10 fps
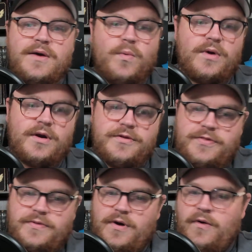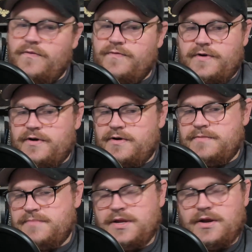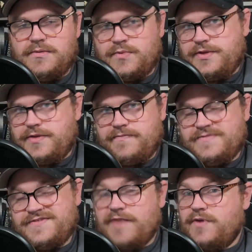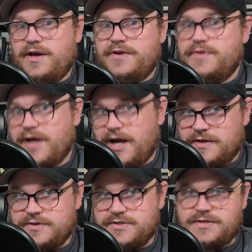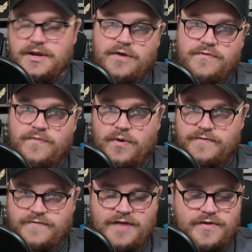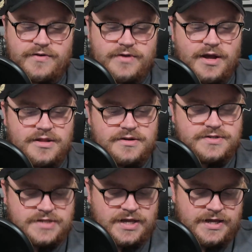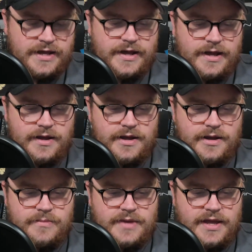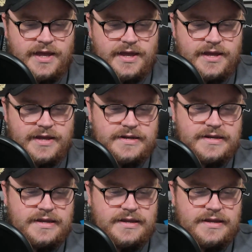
worth over, you know, worth several hundred dollars, you know, four or five hundred dollars. Um, and